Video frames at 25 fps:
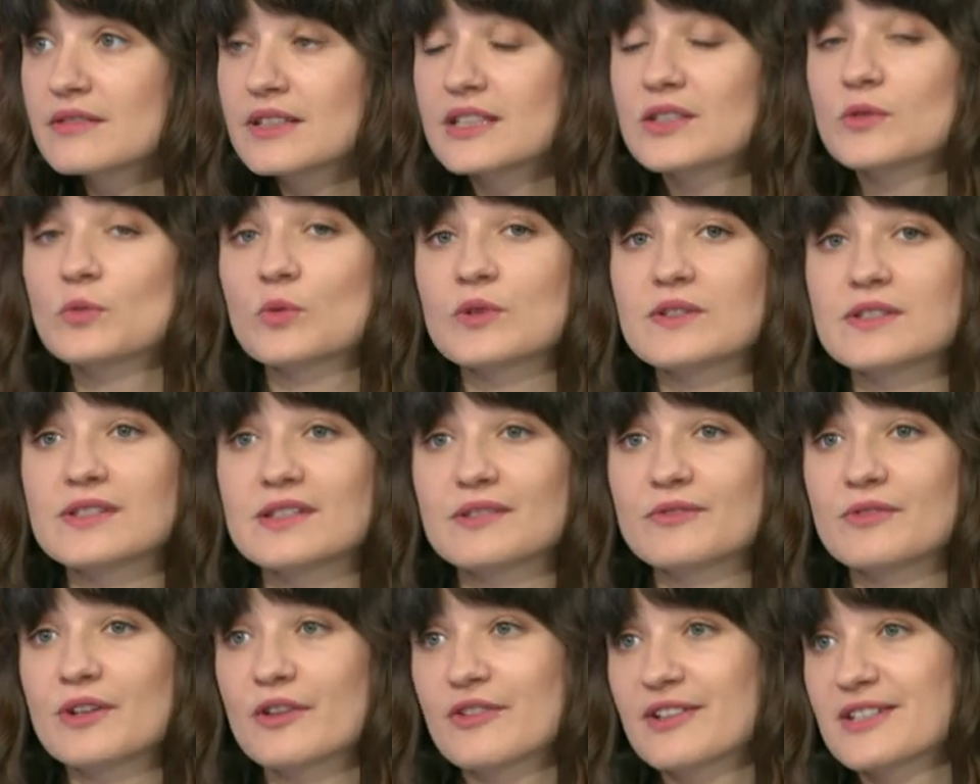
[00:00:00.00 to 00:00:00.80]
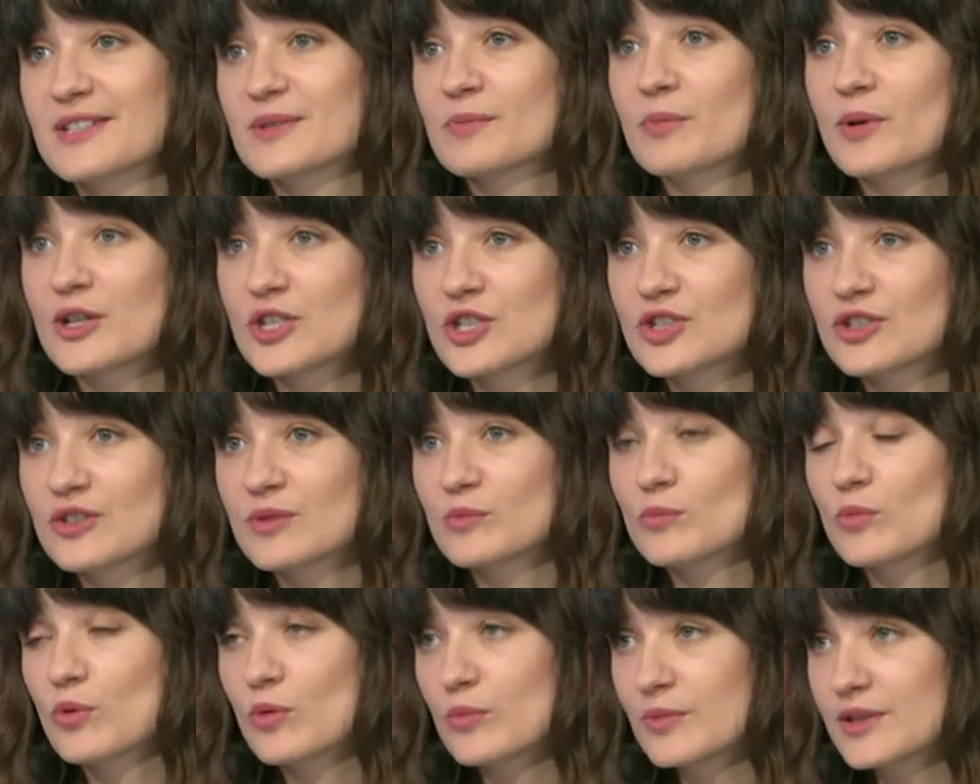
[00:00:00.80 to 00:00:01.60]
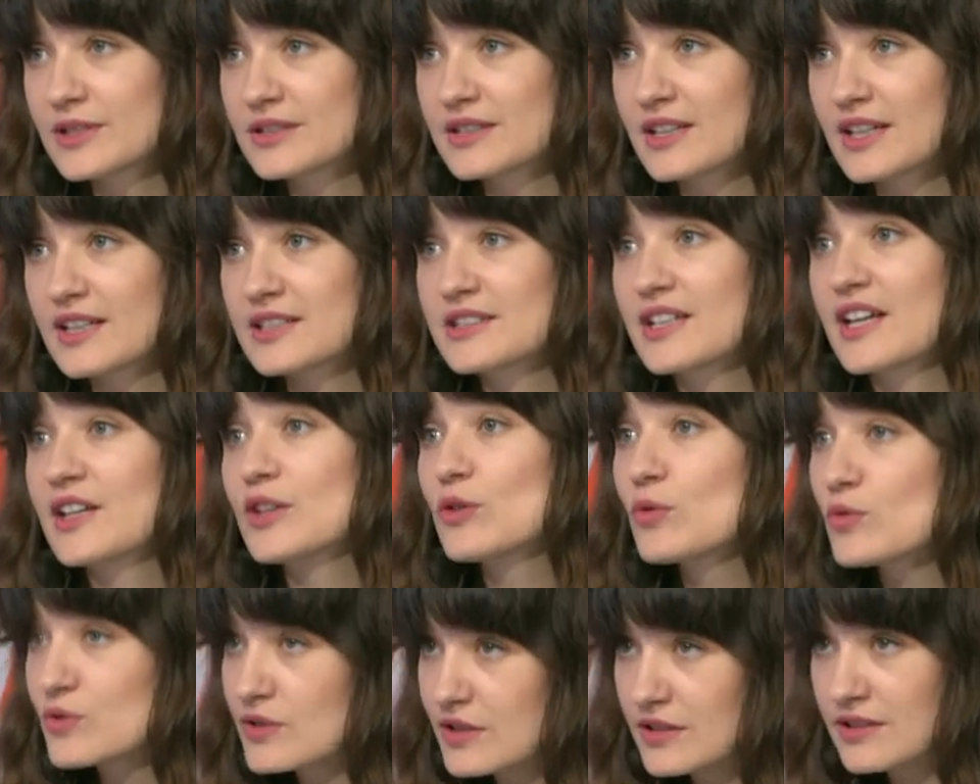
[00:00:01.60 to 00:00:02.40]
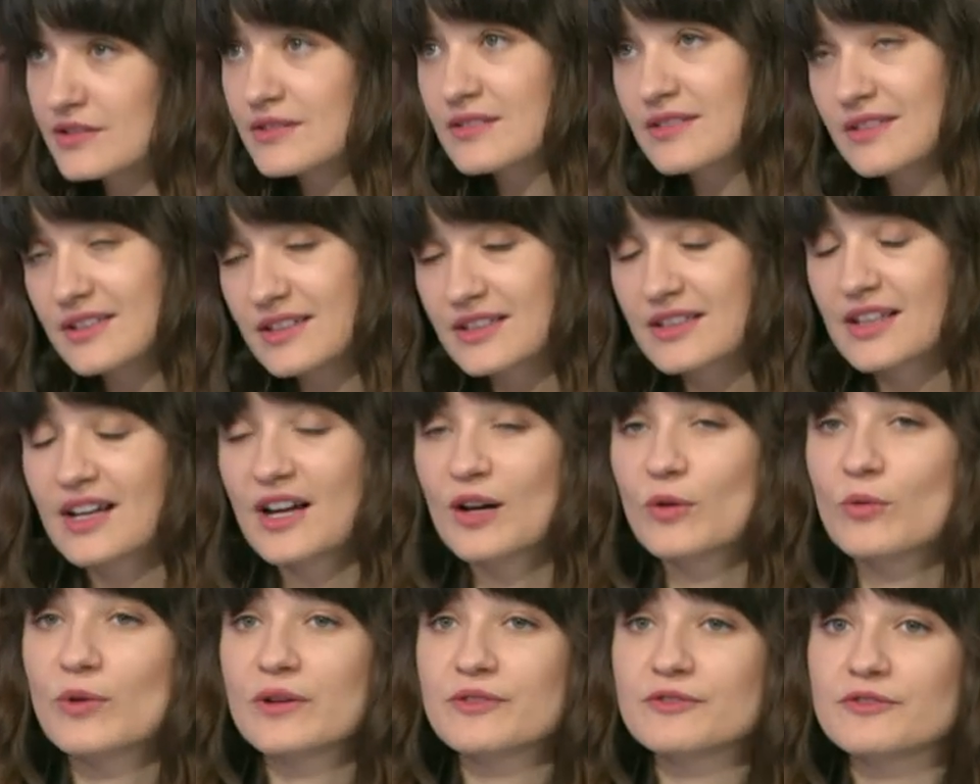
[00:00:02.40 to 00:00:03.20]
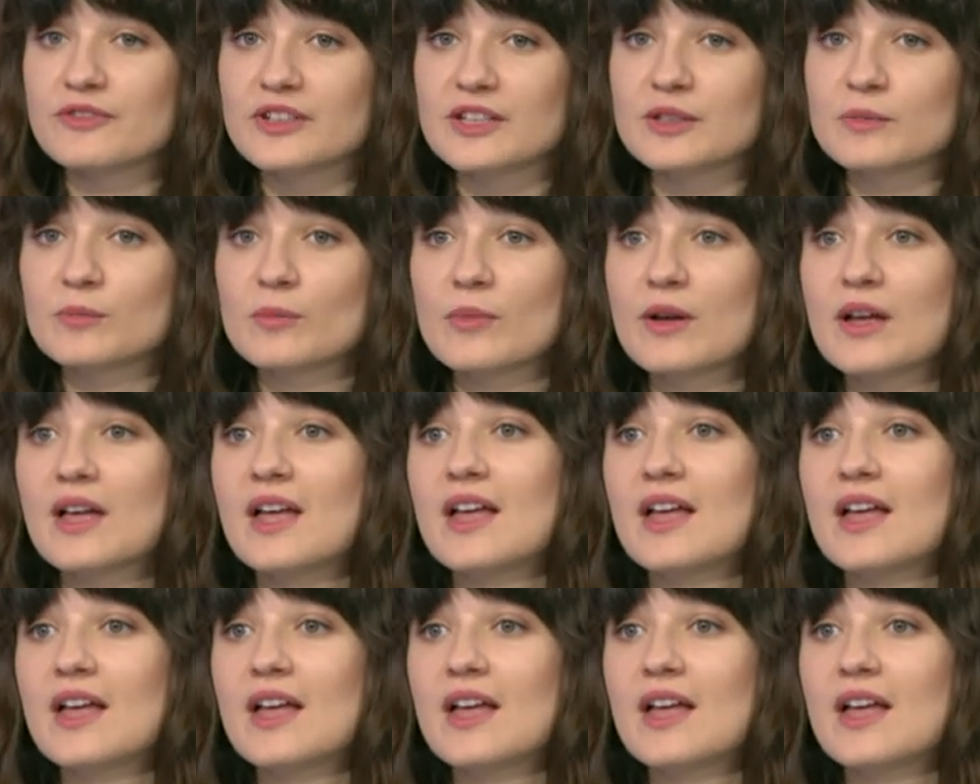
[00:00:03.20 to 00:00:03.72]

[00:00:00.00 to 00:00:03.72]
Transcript: It was a very special moment, and I used it in our film.